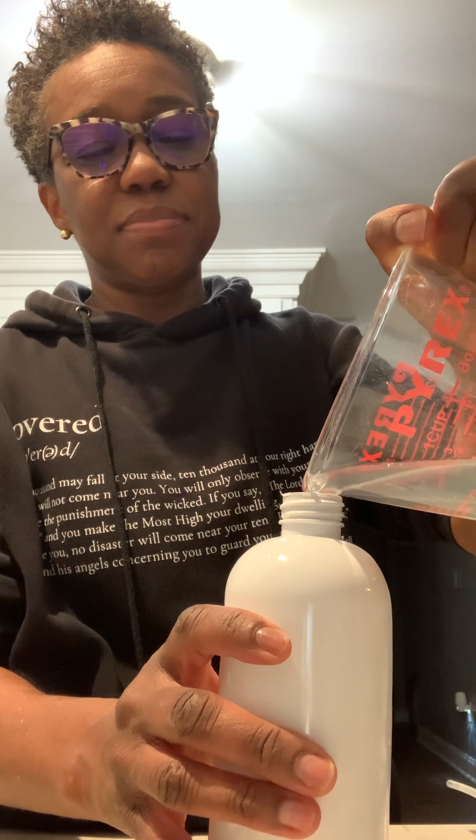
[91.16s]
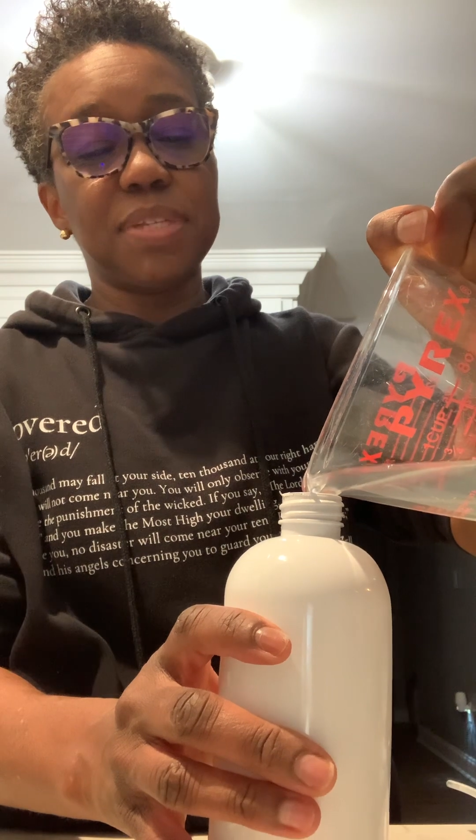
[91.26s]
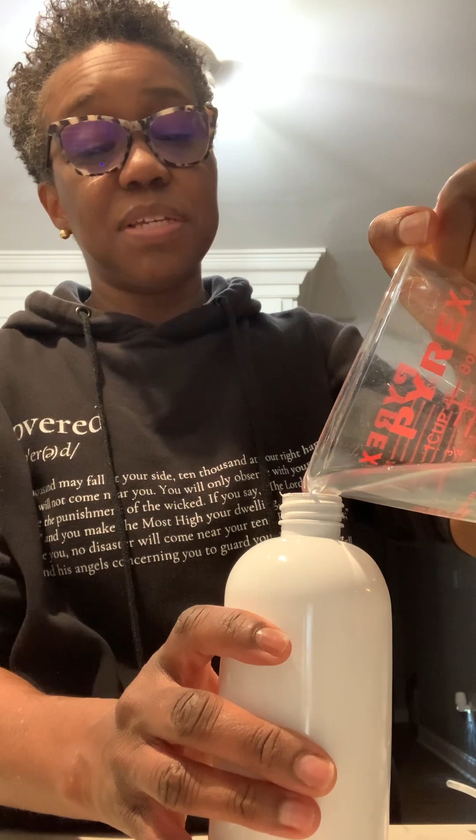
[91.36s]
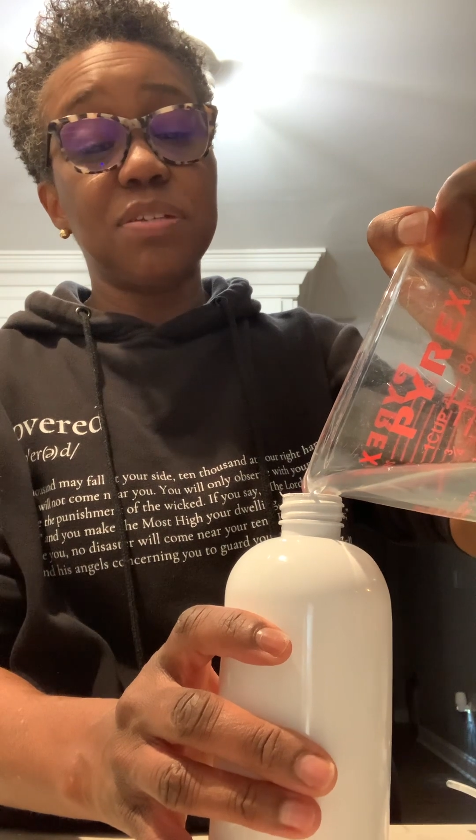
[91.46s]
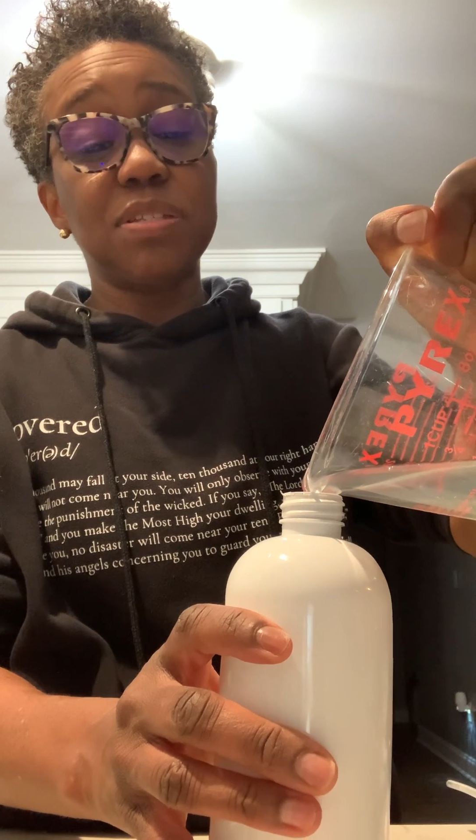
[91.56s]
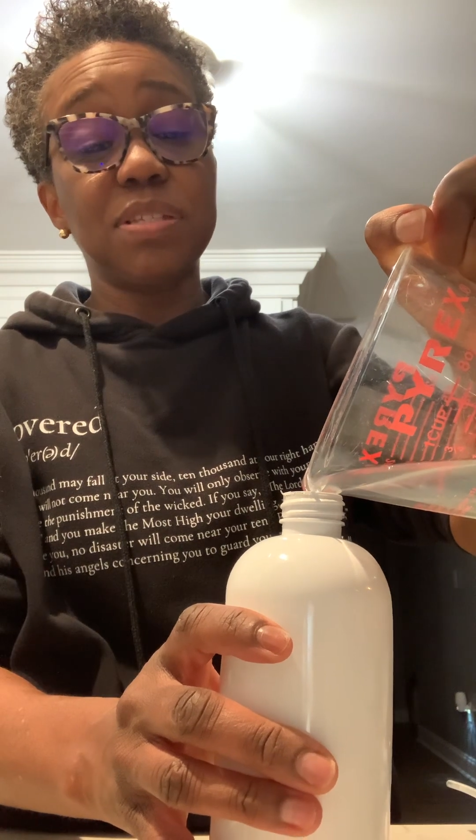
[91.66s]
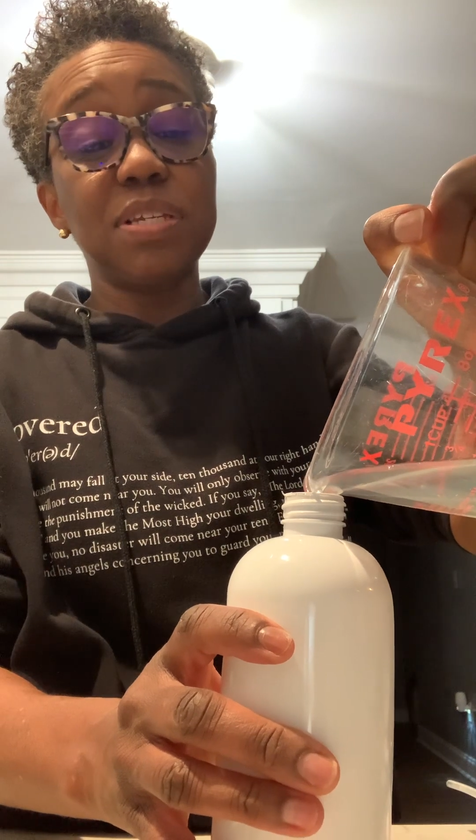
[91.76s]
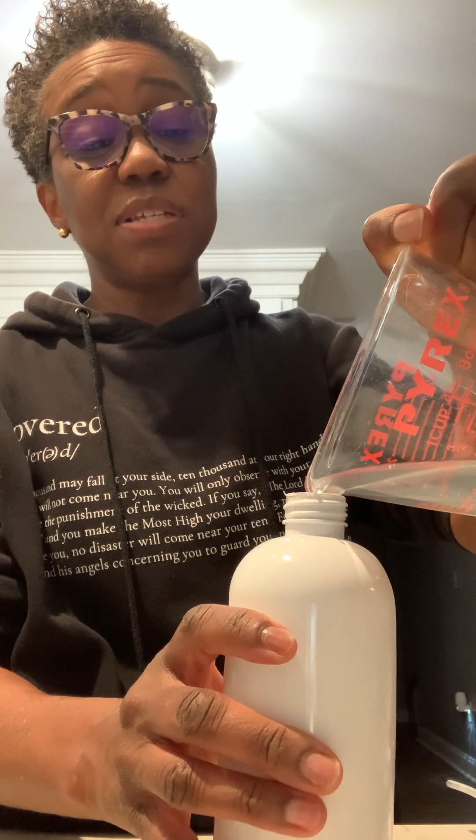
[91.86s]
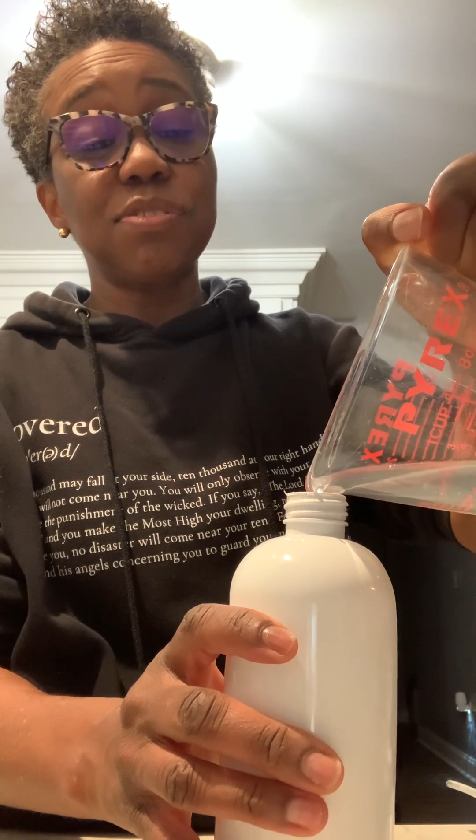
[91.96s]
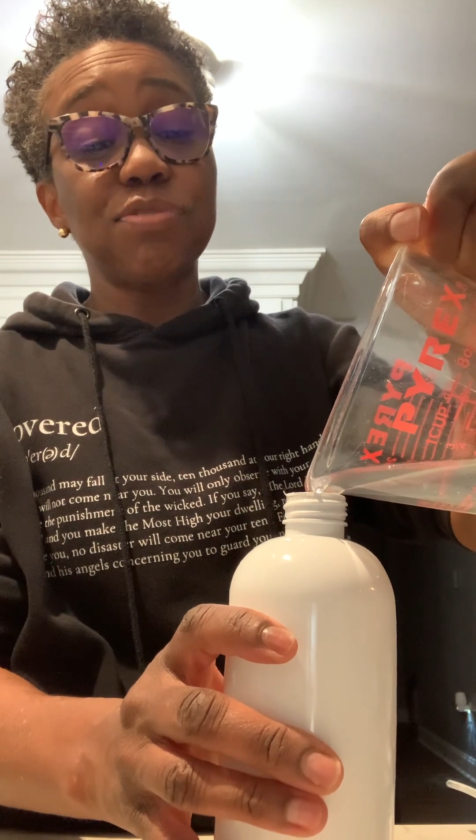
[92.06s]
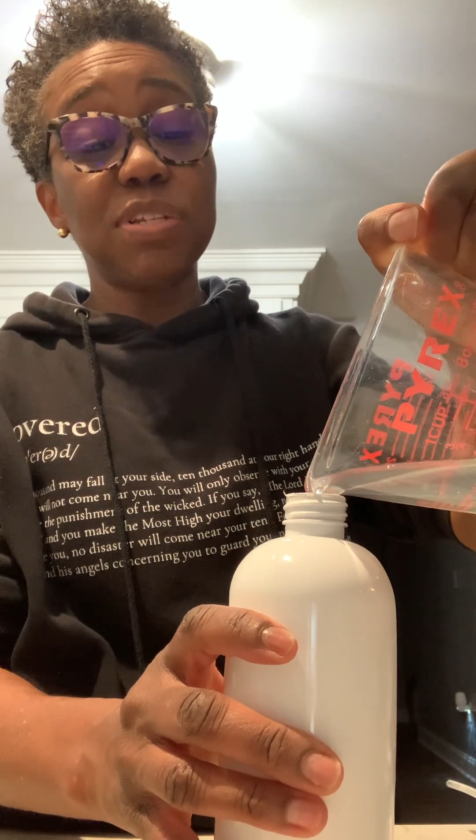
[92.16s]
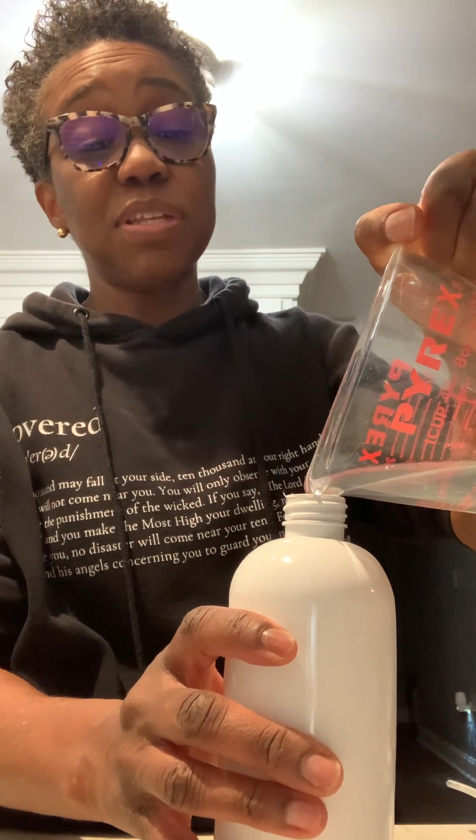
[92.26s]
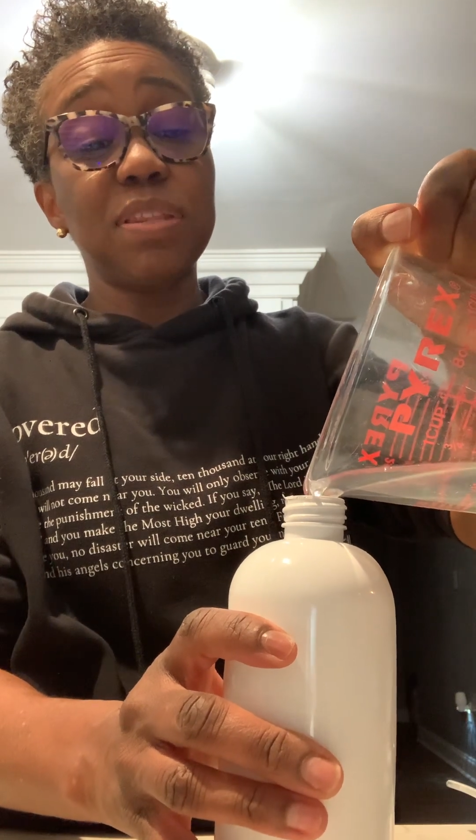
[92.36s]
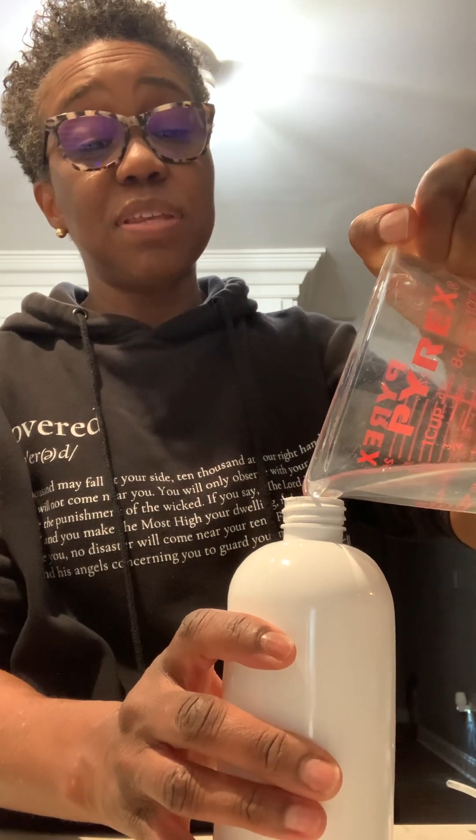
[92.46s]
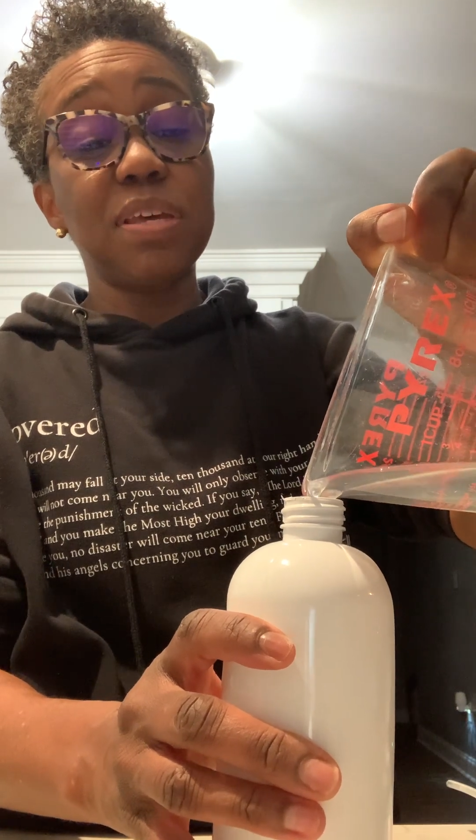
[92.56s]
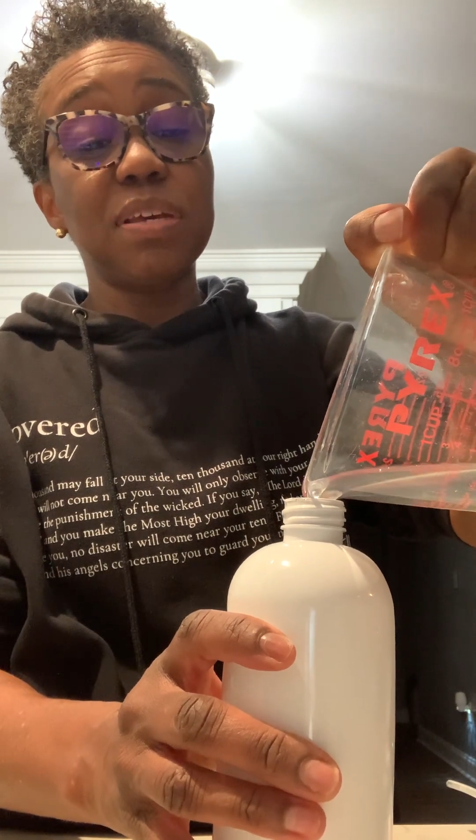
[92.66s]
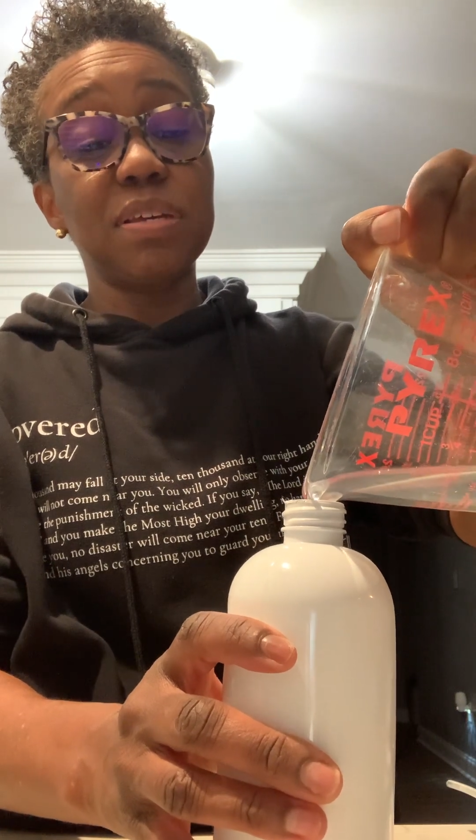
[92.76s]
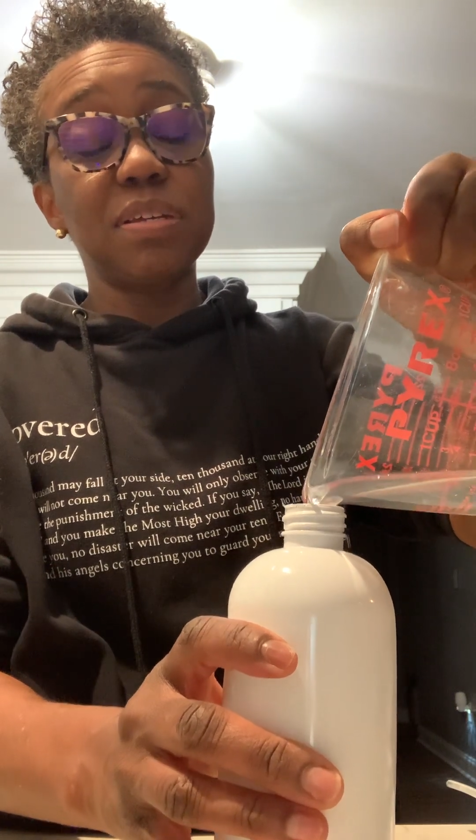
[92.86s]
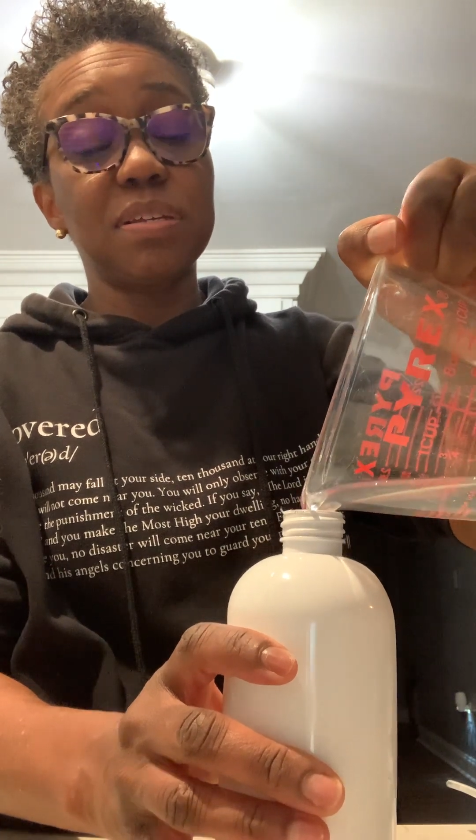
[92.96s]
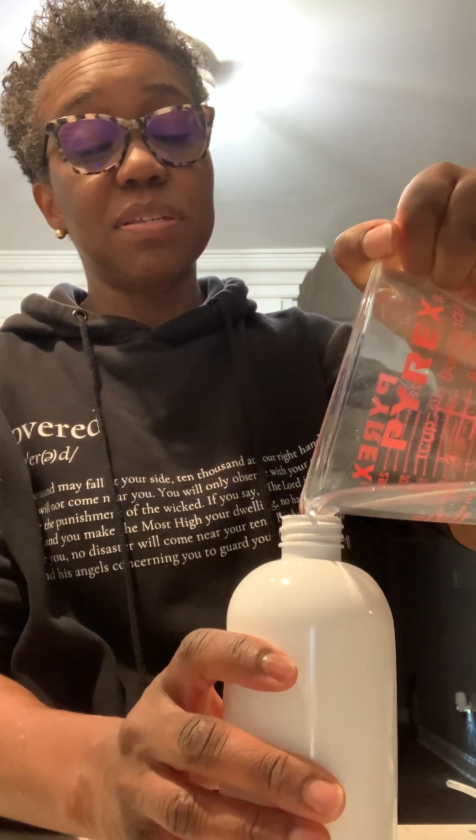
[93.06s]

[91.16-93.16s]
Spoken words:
you can see it's really thick.